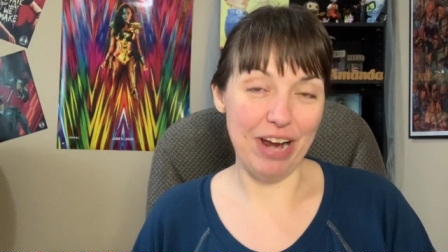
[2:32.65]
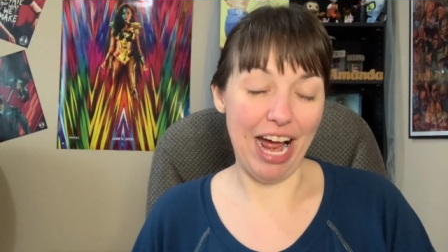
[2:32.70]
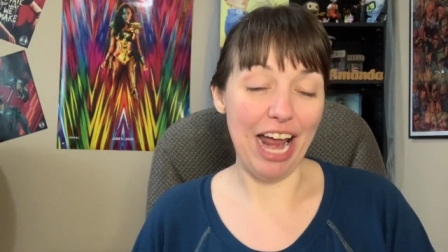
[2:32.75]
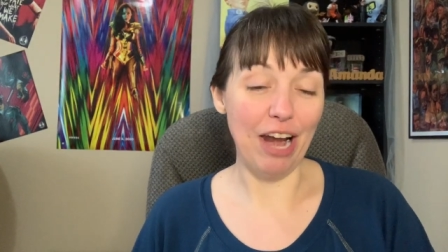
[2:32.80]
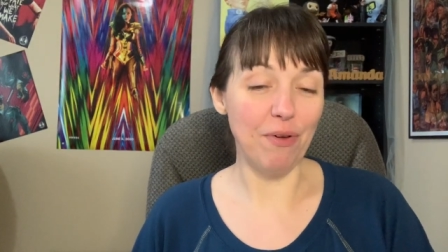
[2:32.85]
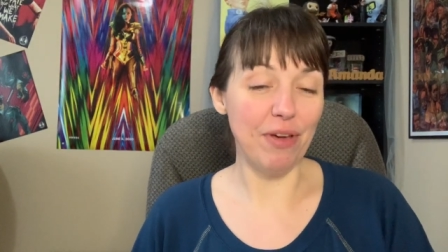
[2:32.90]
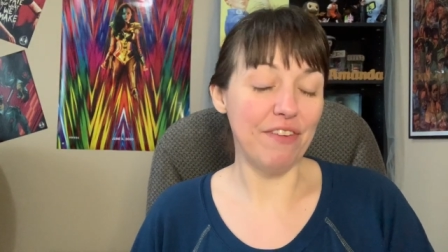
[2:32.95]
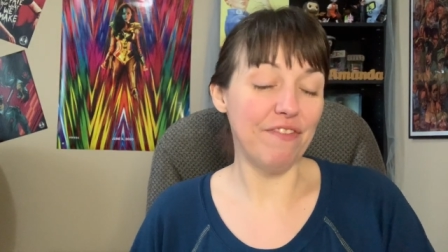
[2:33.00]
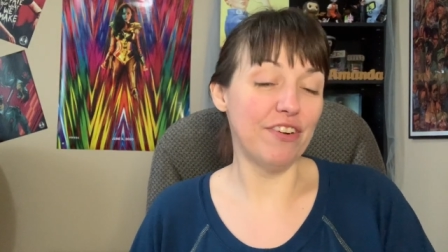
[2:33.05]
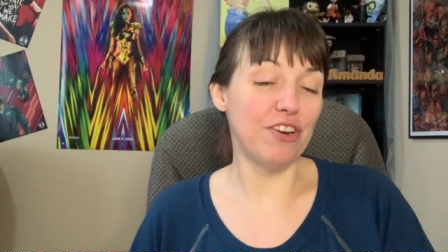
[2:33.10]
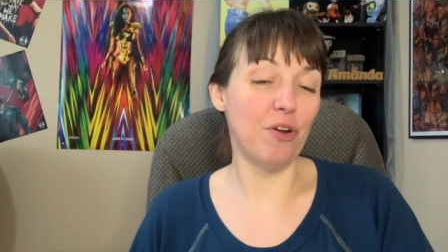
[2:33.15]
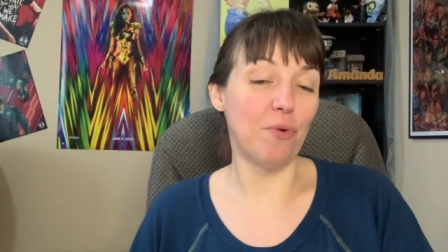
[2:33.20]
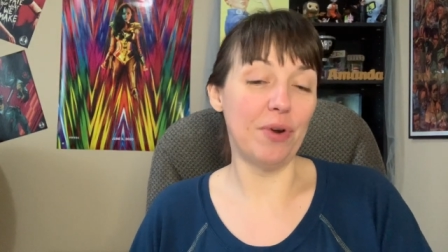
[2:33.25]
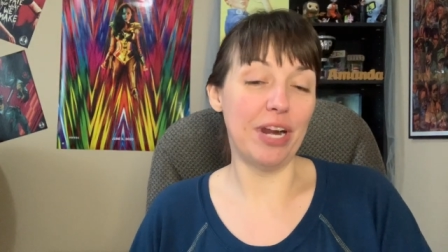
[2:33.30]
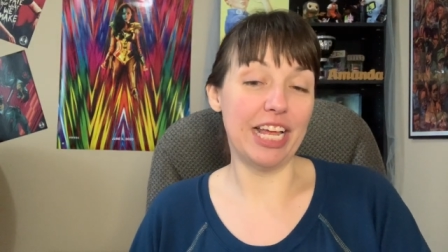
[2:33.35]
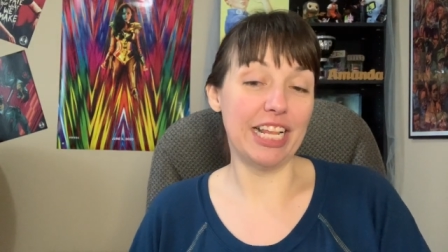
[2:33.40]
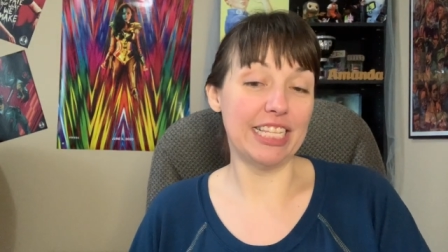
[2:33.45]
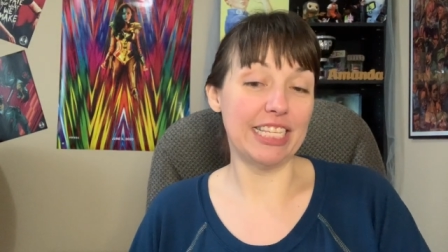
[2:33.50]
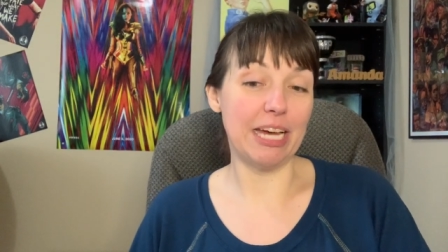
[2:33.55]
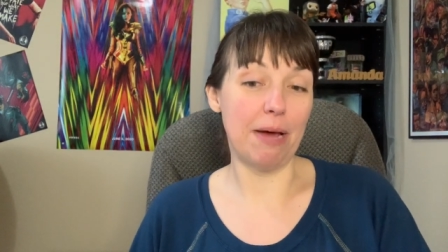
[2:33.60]
I don't even know when
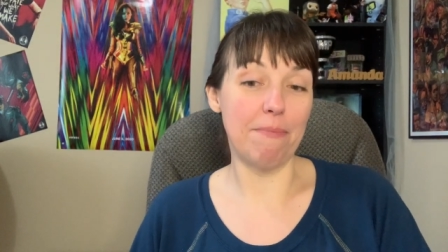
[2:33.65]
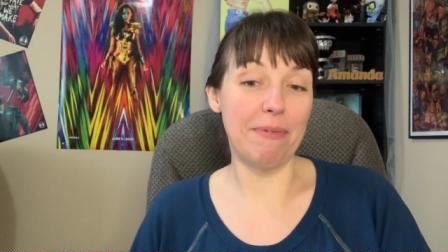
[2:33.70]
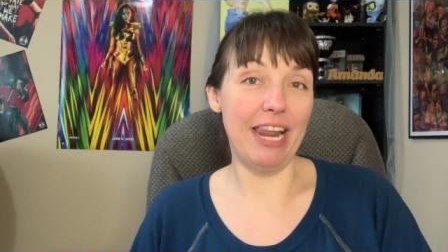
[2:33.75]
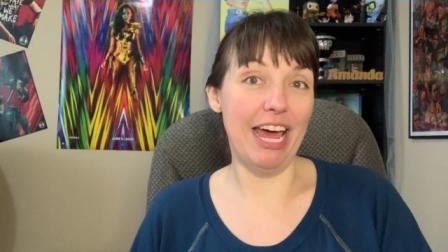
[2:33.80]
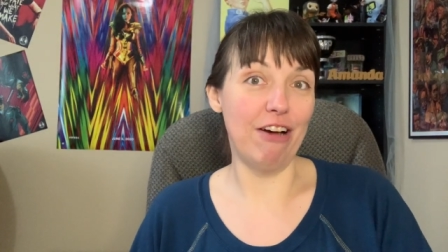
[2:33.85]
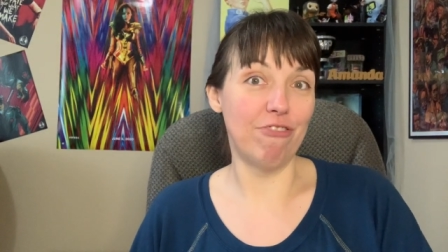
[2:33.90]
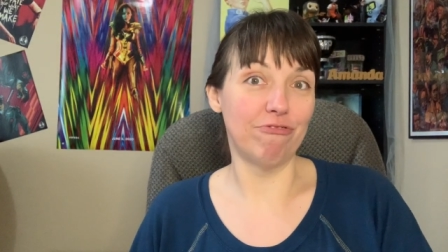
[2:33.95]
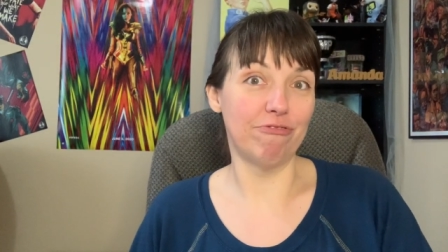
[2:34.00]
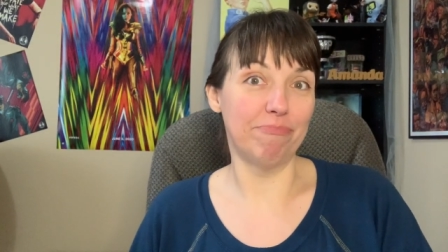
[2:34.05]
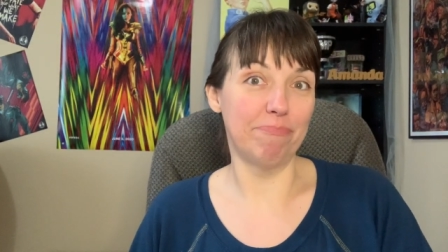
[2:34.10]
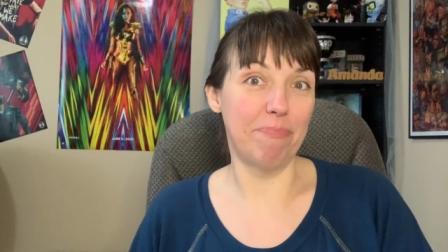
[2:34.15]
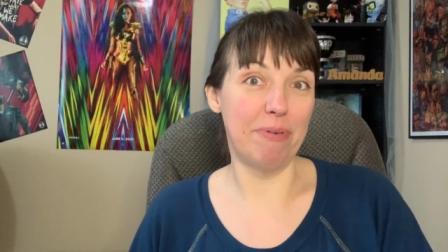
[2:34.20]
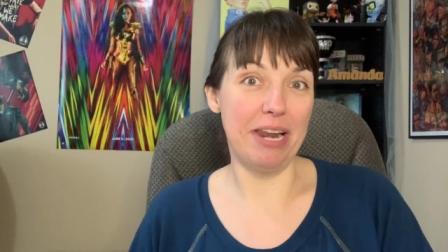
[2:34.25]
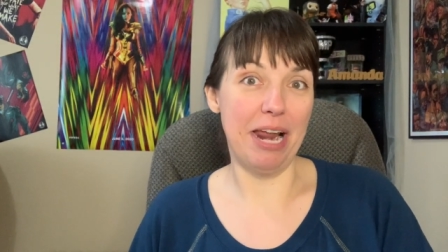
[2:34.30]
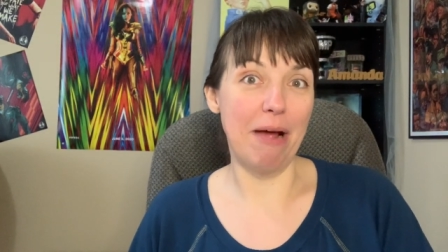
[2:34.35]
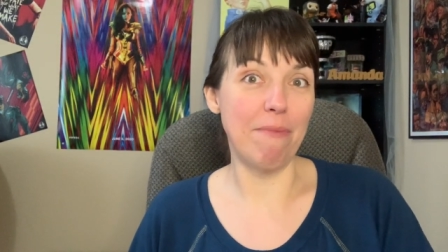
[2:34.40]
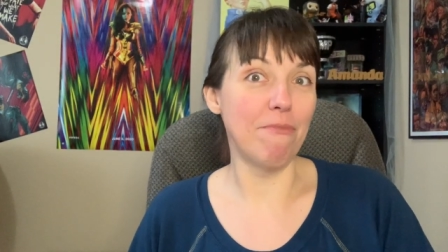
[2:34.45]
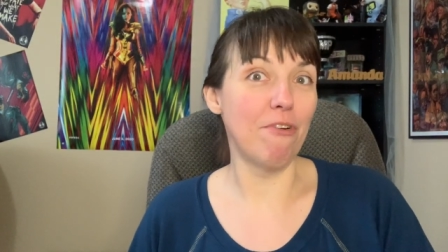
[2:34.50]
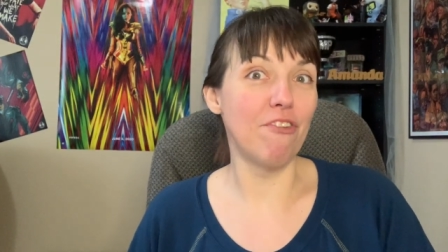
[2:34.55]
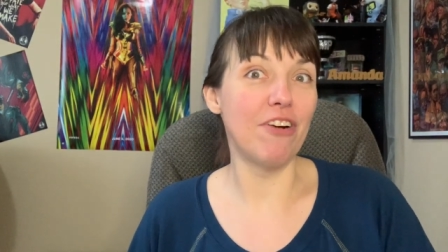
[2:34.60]
it's coming out, but
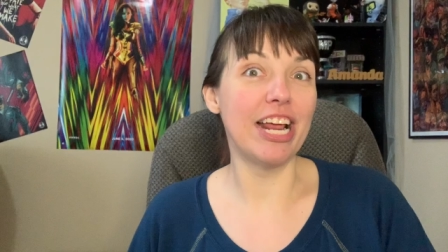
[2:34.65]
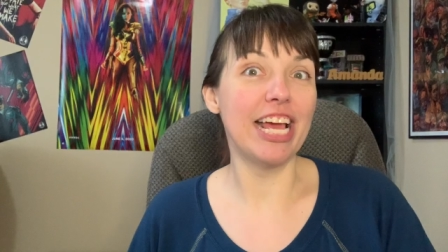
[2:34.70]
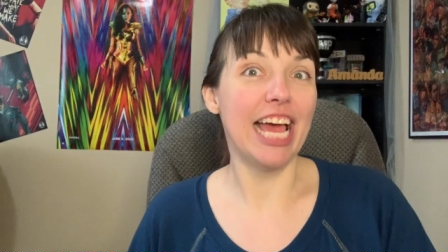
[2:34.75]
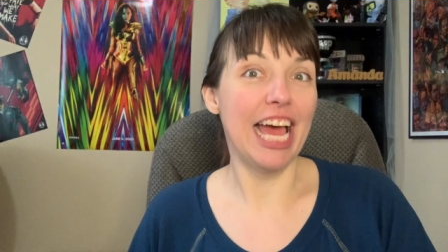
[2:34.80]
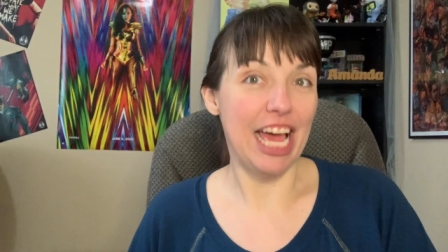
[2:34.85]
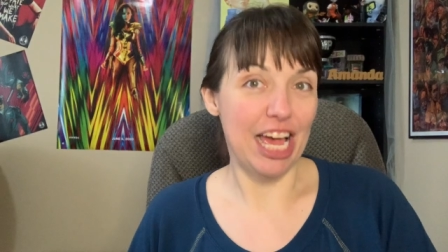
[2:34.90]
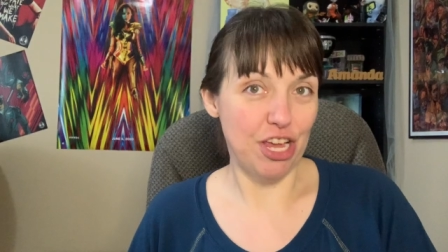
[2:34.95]
I'm already,